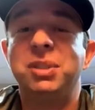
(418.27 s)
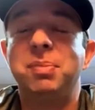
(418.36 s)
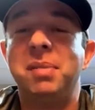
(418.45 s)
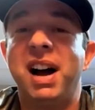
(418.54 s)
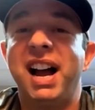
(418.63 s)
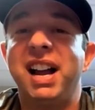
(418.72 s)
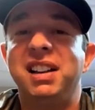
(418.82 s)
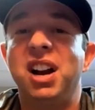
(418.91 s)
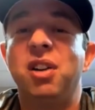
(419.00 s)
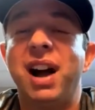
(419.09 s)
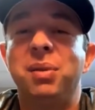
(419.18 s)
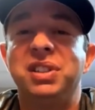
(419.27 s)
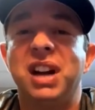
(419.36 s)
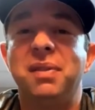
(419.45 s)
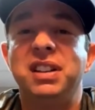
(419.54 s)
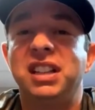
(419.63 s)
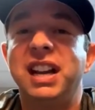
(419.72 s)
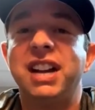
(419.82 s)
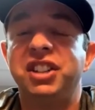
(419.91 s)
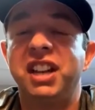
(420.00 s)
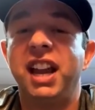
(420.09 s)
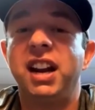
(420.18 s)
but I was obviously
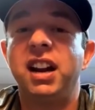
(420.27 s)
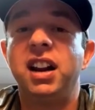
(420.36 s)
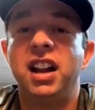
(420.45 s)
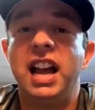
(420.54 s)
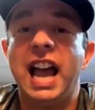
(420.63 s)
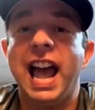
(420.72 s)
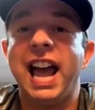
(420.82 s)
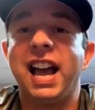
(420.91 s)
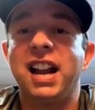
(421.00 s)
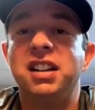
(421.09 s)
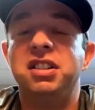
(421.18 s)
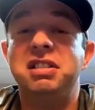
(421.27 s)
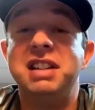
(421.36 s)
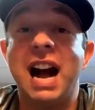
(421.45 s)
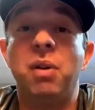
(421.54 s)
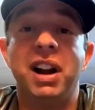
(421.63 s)
educated, and now